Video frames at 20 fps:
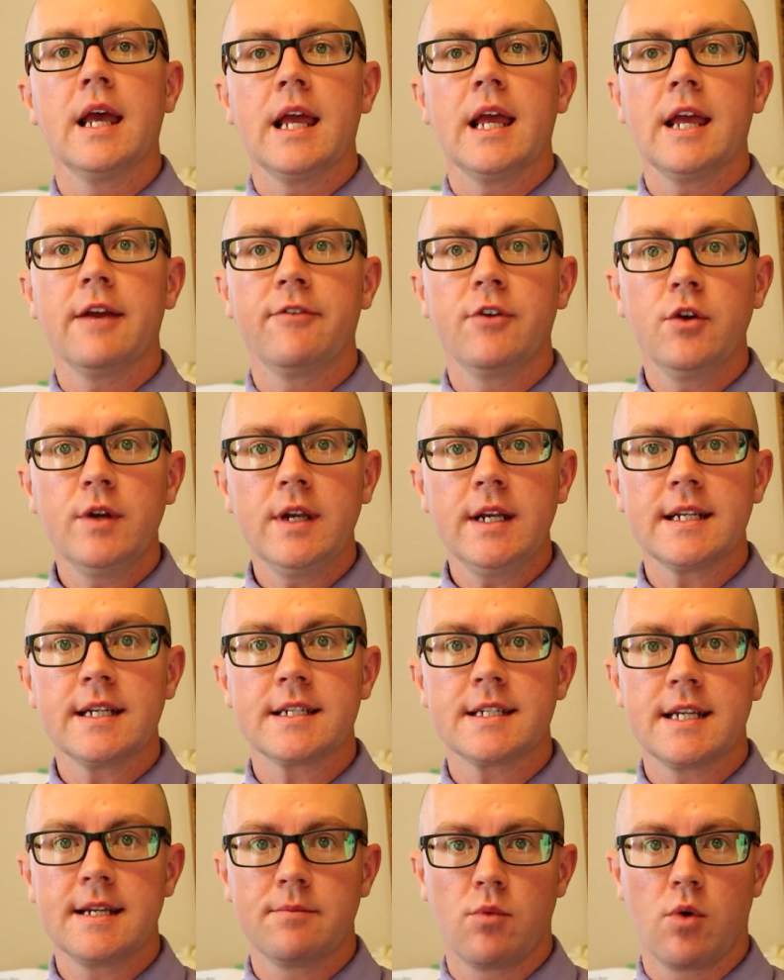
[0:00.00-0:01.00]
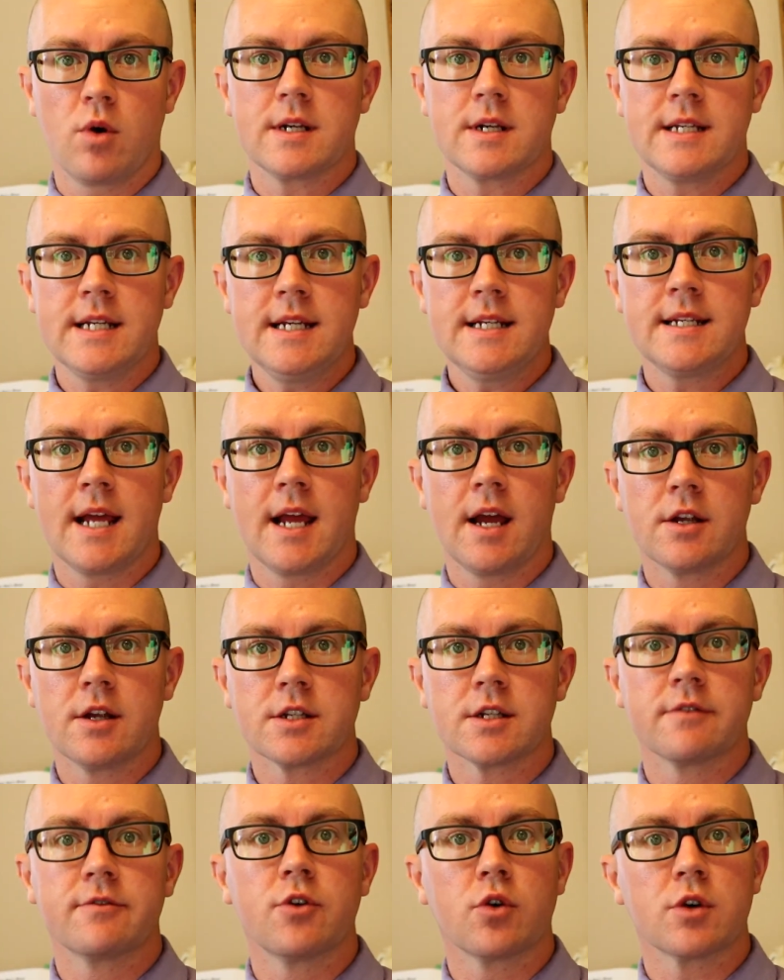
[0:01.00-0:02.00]
If you need to see more
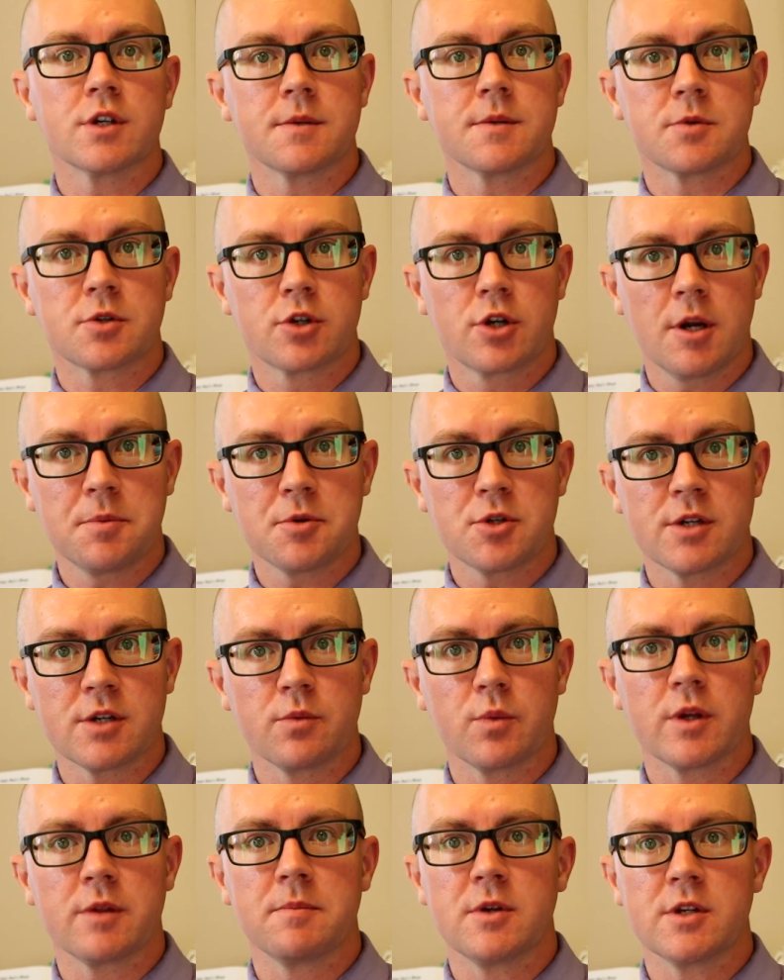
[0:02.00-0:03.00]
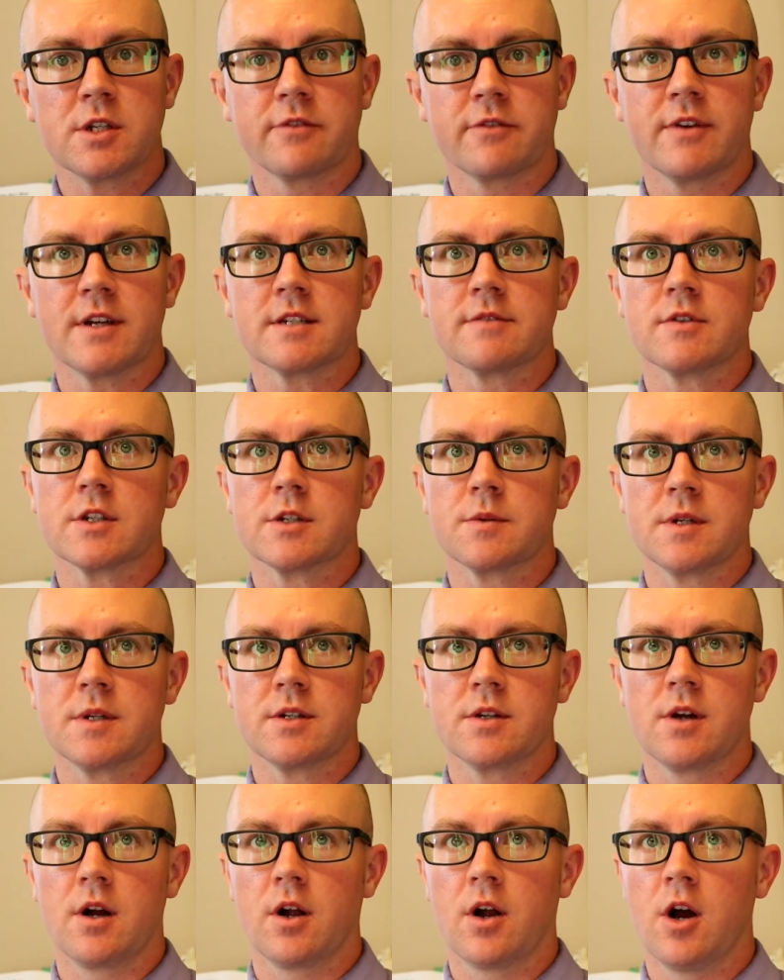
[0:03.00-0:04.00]
details of your subscription with
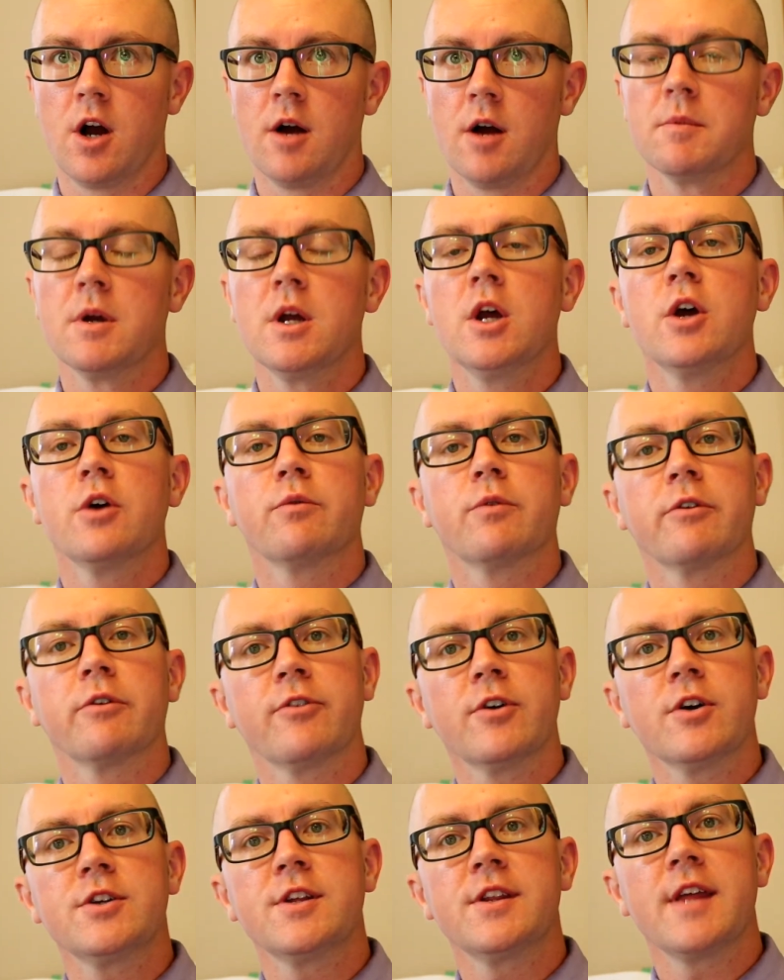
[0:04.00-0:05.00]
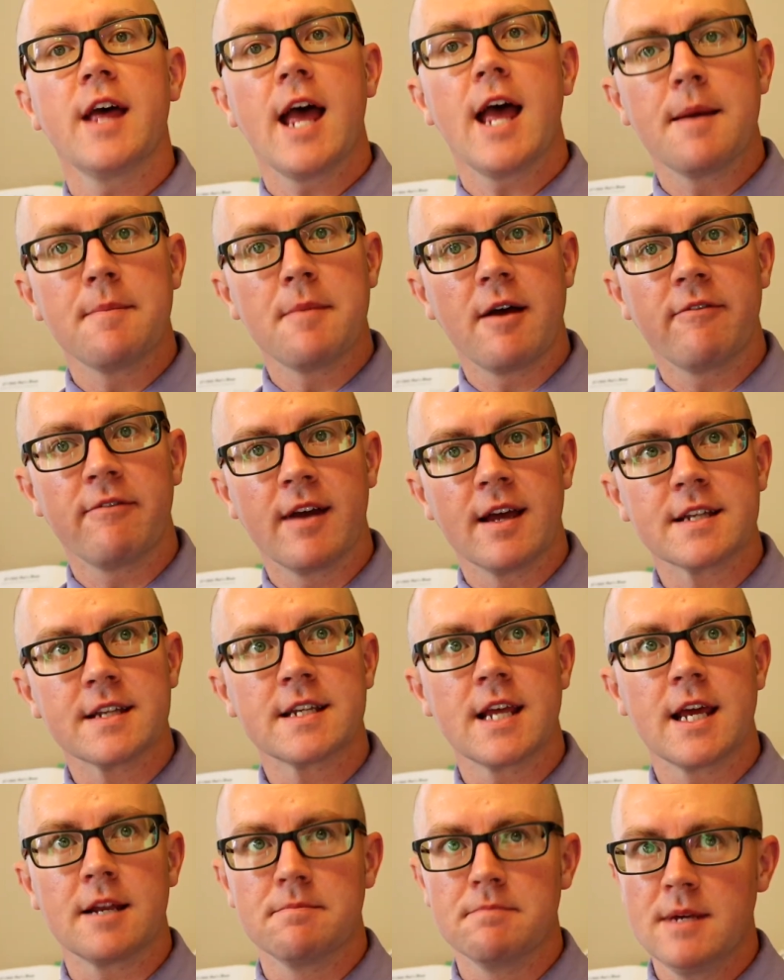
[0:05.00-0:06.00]
MusicFestivalSuite.com, refer to the MFS
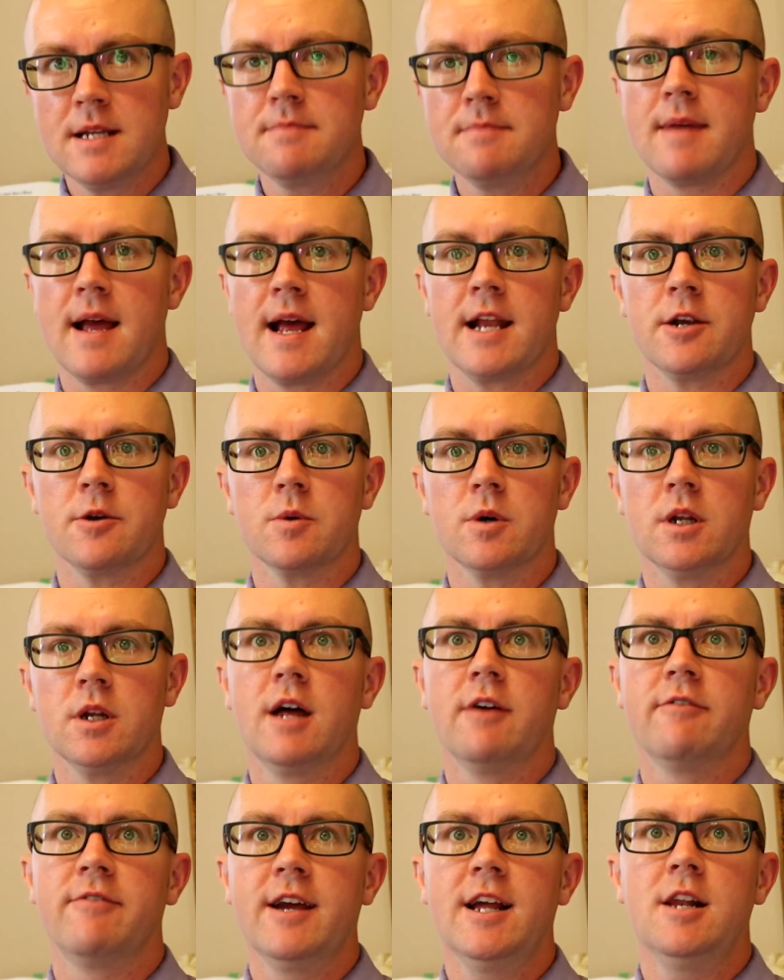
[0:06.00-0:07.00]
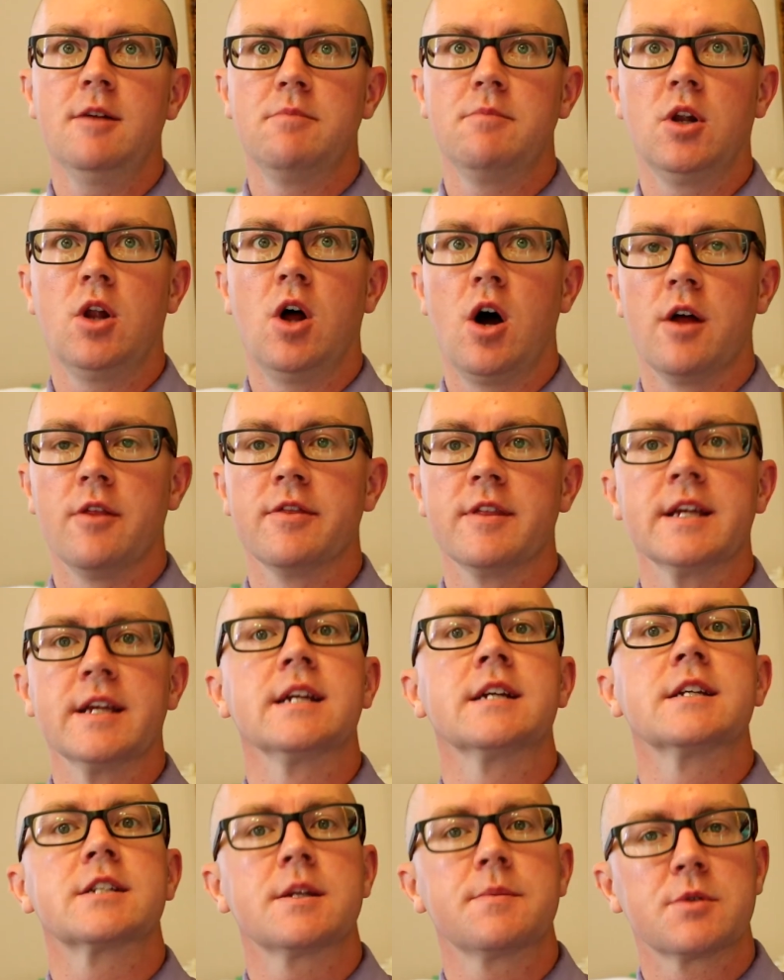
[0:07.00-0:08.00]
Admin Manual available on
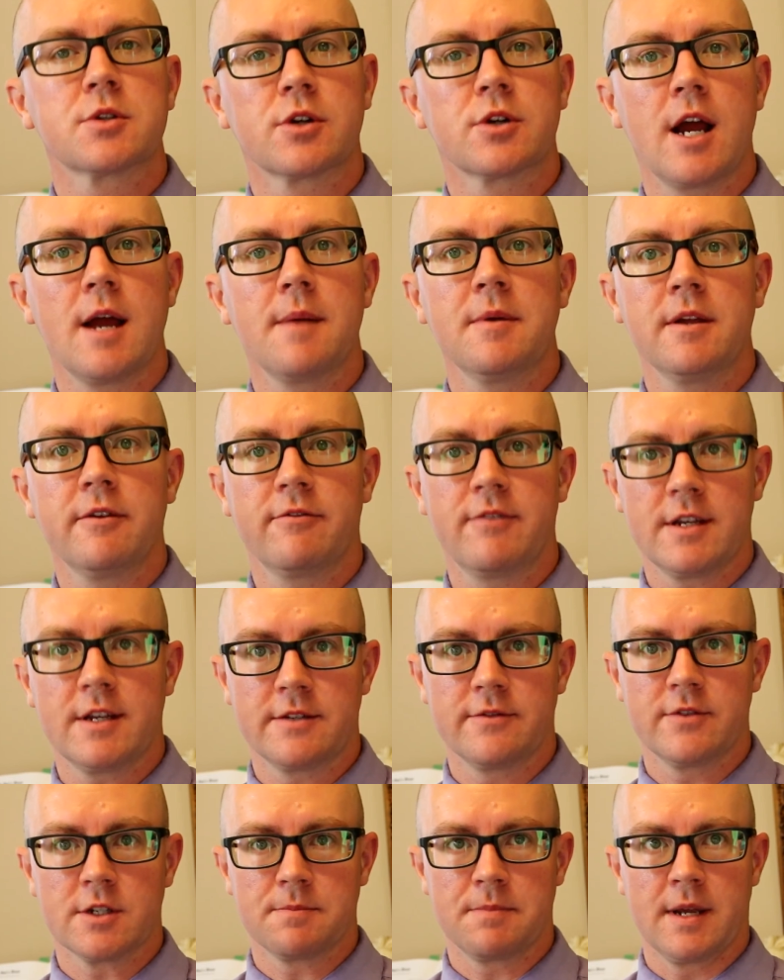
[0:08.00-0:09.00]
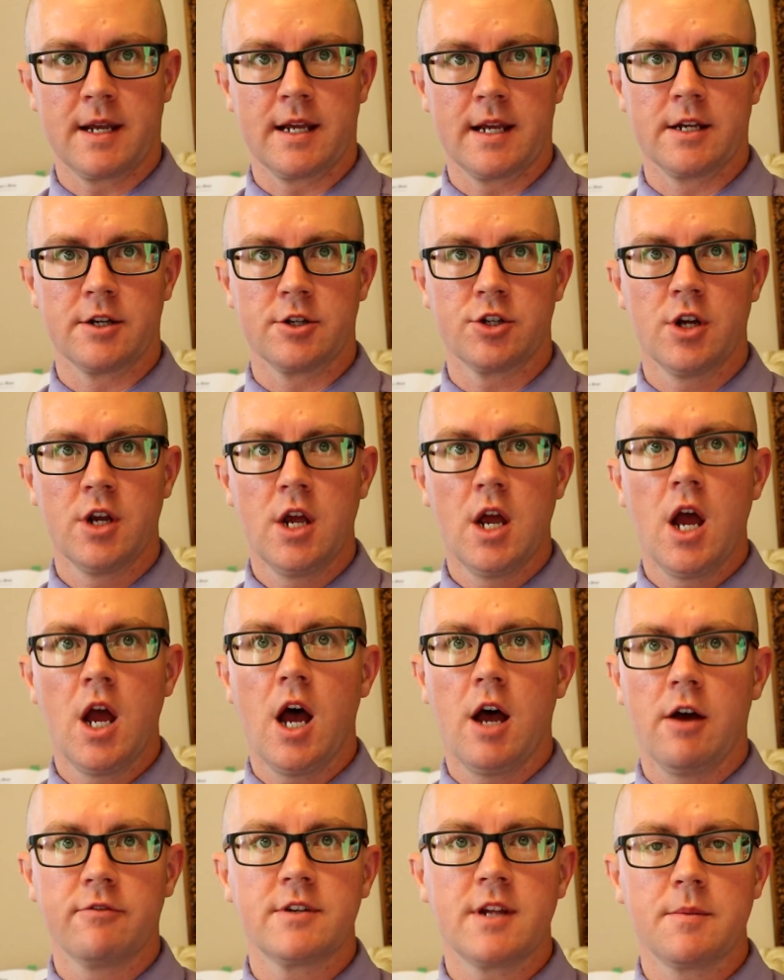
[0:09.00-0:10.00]
the Subscribing Festivals page
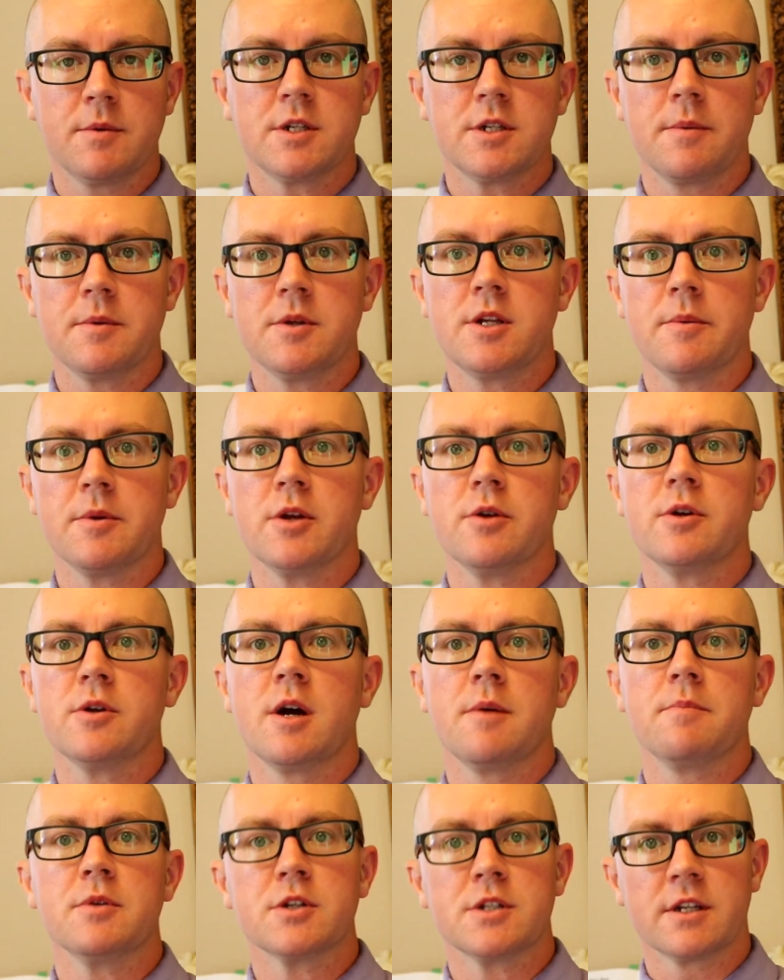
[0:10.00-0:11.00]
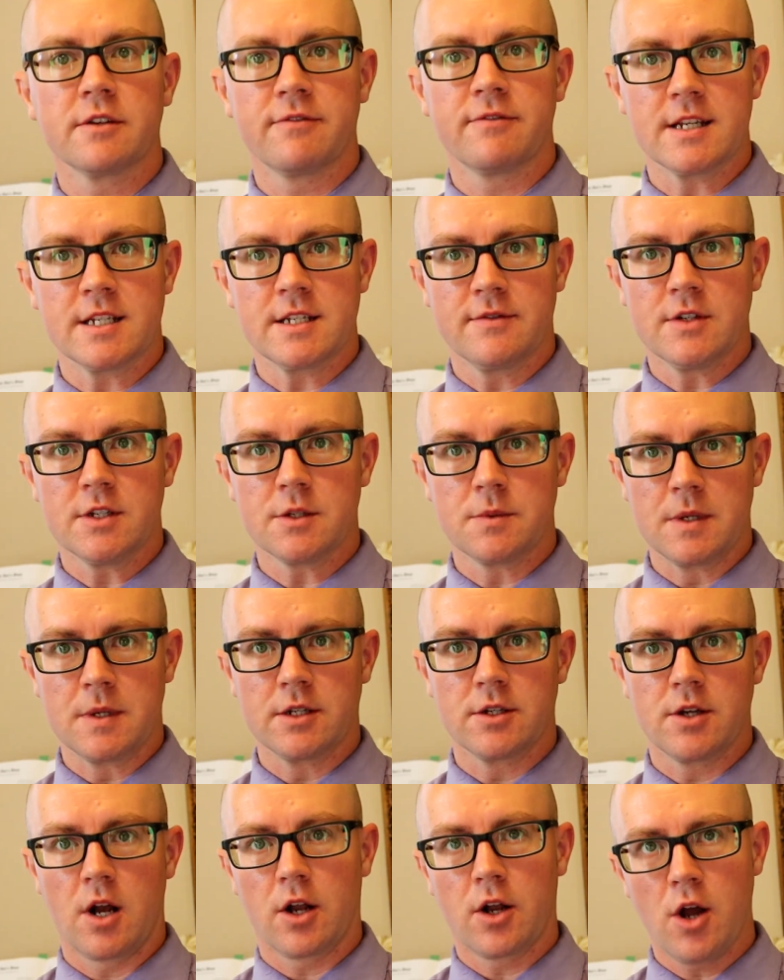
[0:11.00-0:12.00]
of
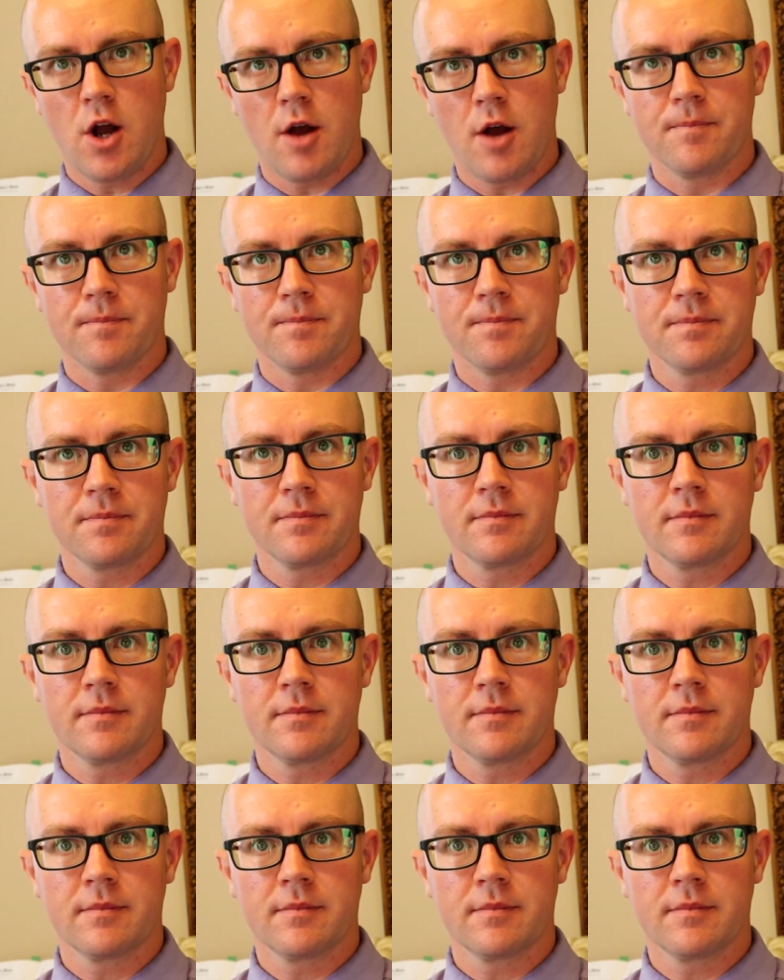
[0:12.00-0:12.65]
www.musicfestivalsuite.com.